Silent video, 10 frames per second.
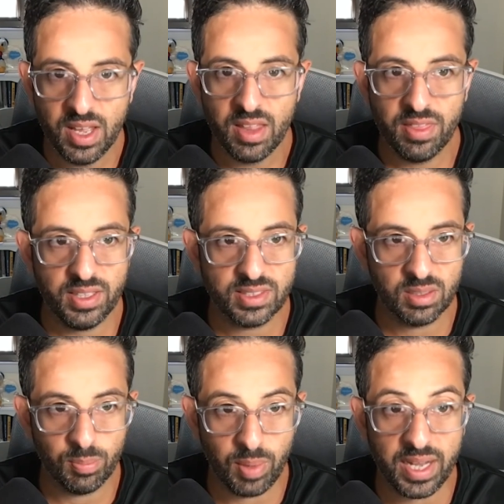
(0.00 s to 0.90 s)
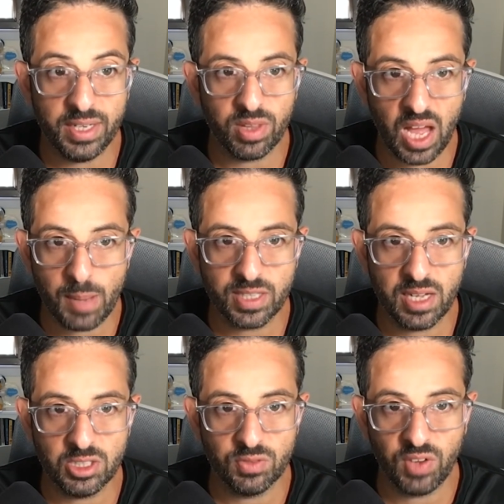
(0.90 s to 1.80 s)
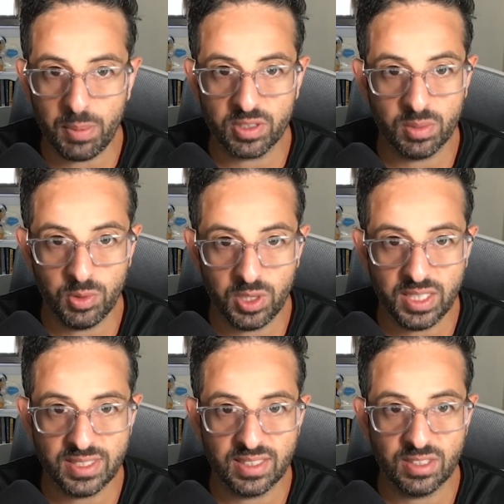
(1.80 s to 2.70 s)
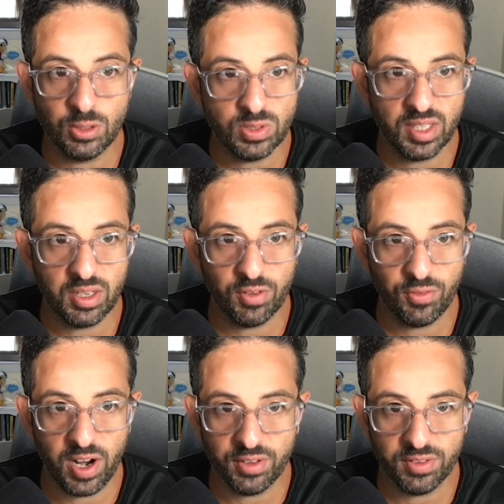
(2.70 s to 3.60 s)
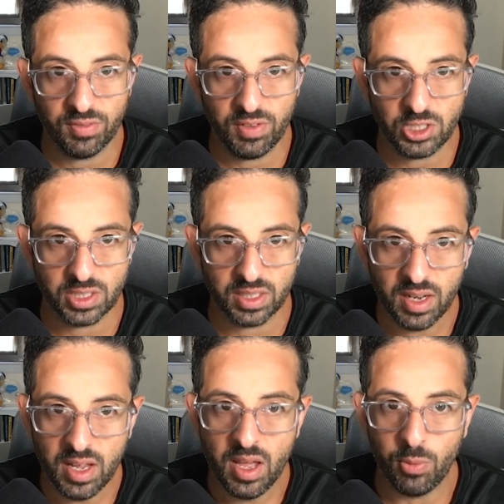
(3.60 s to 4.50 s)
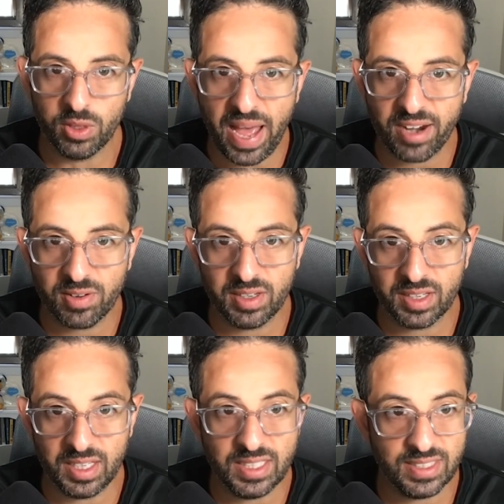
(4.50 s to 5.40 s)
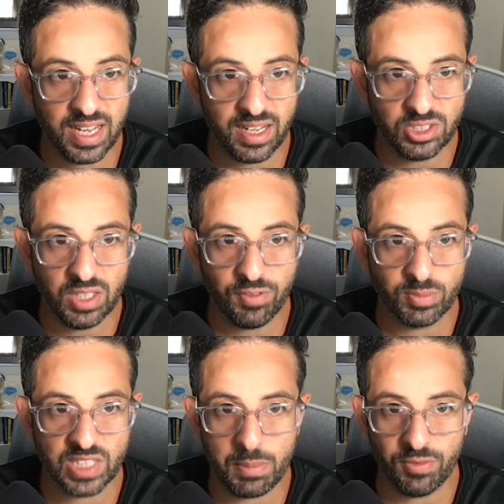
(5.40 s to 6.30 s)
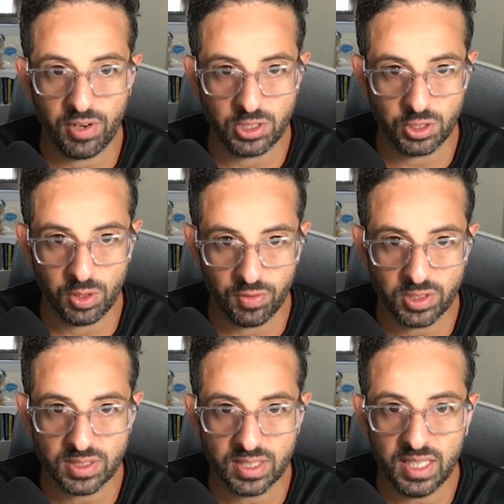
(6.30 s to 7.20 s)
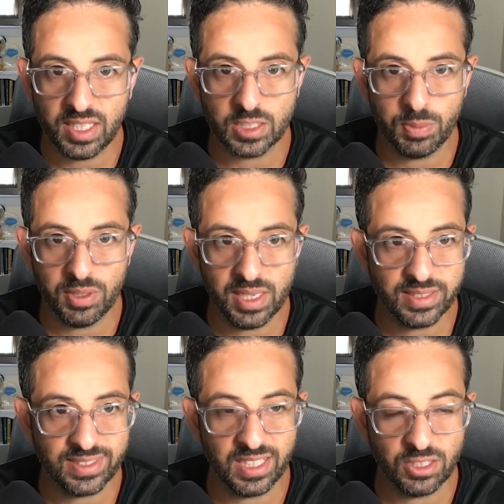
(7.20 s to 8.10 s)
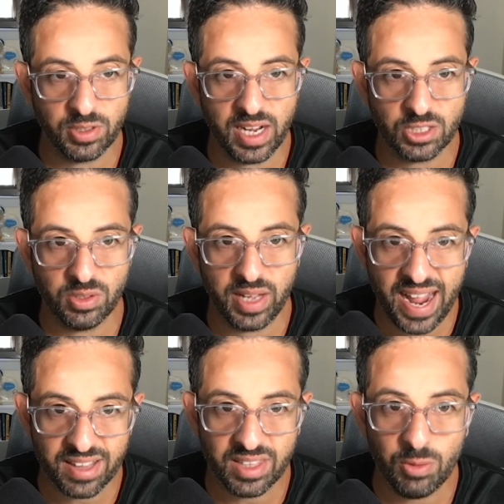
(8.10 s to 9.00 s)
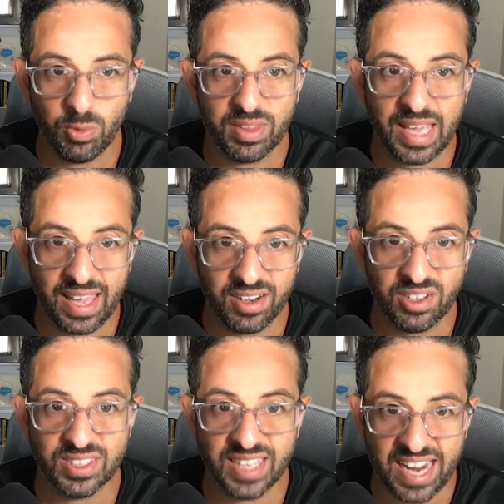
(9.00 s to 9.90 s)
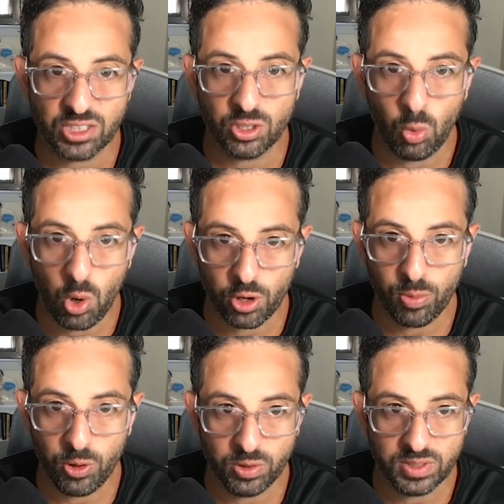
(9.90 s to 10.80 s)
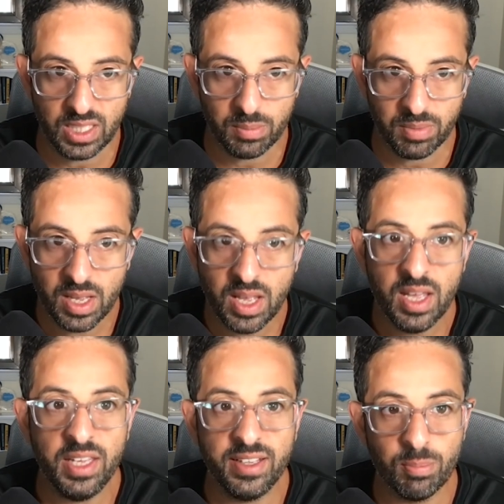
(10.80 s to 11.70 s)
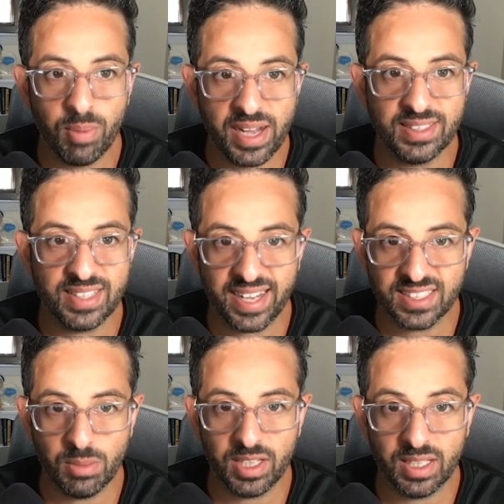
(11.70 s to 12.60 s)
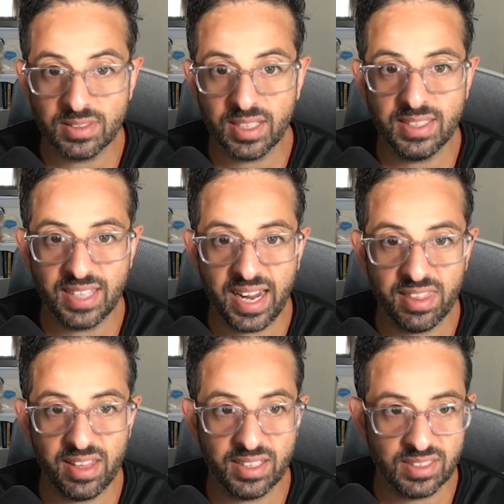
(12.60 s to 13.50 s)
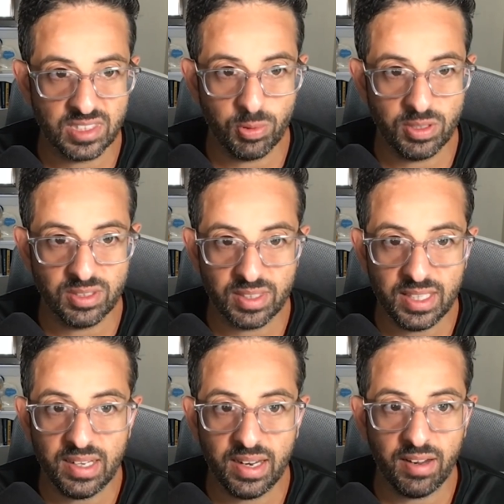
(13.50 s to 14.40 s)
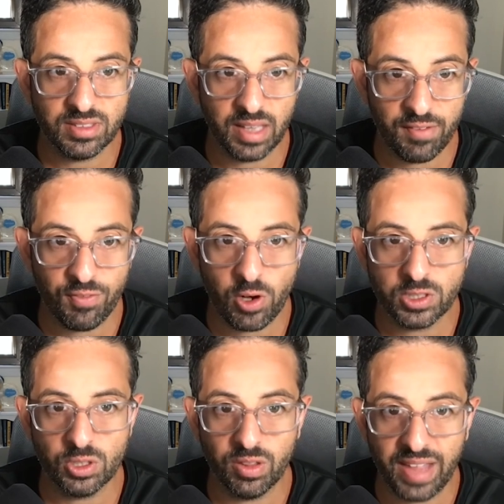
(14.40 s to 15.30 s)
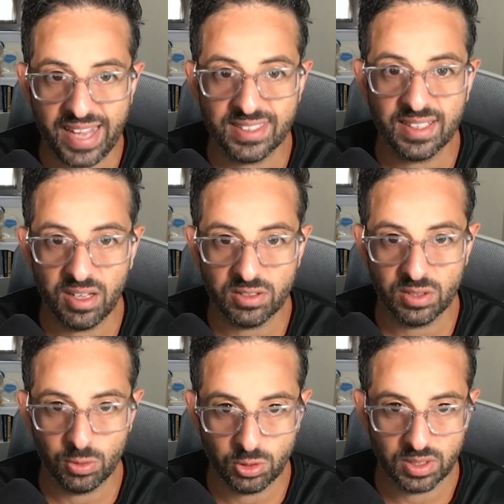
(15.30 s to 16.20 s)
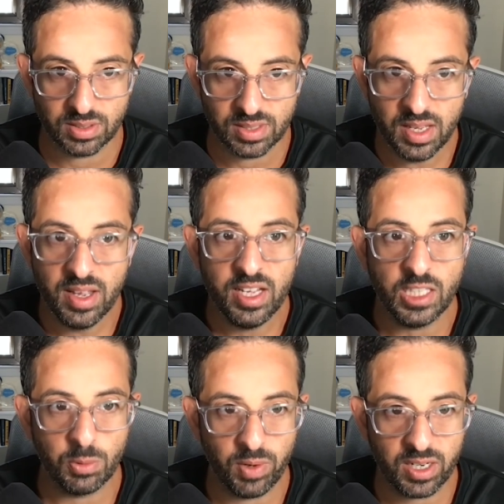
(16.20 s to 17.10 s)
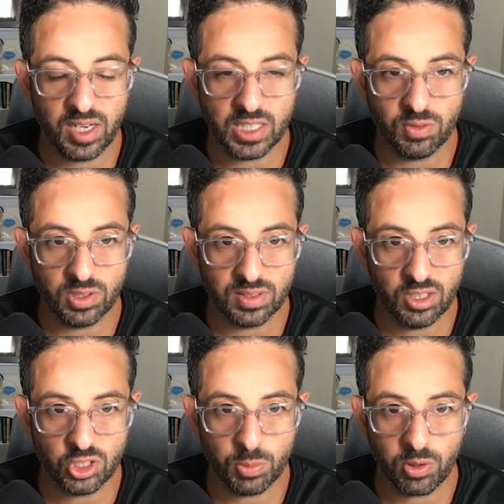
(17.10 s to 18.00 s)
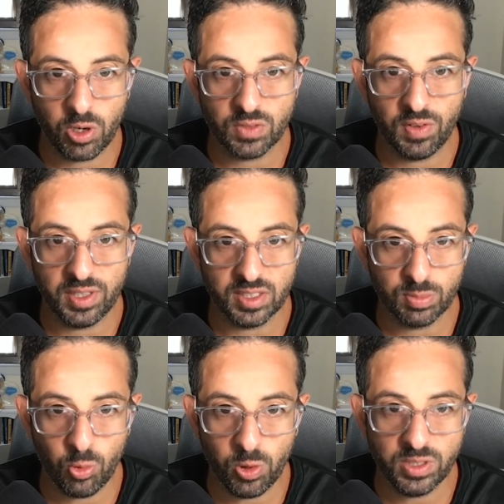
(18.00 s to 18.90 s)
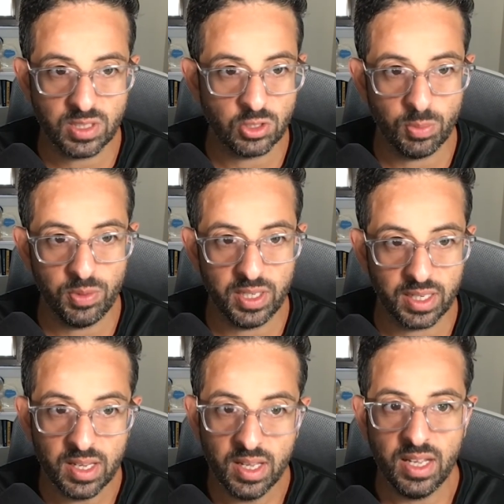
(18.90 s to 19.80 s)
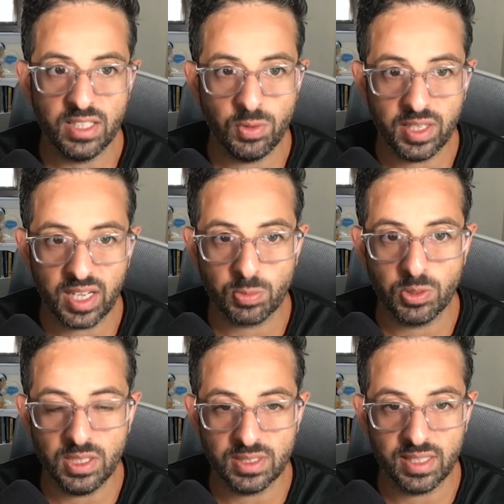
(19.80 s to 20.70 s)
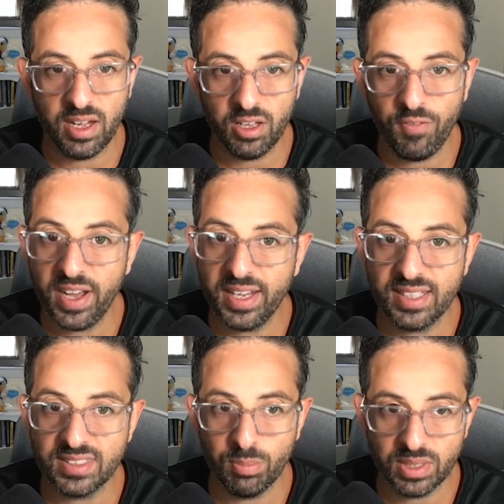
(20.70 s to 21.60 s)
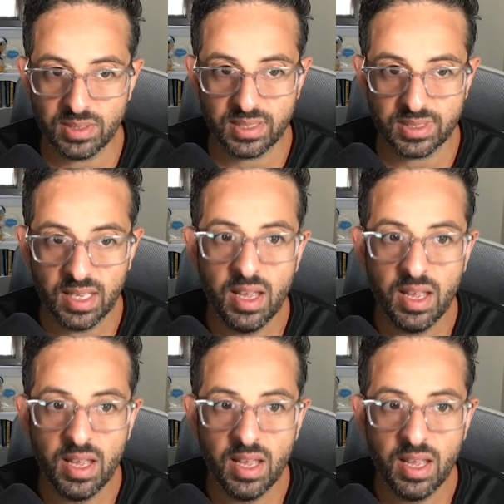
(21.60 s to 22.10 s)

This, combined with OpScotch's vibrant community, sets a new standard for health innovation. With a background in kinesiology from Simon Fraser University, experience as an international athlete with Canada's national water polo team, he combines his academic insights and athletic discipline to lead and foster lasting health solutions. He's been recognized for his leadership across various boards, contributing his unique expertise to health, finance, and business.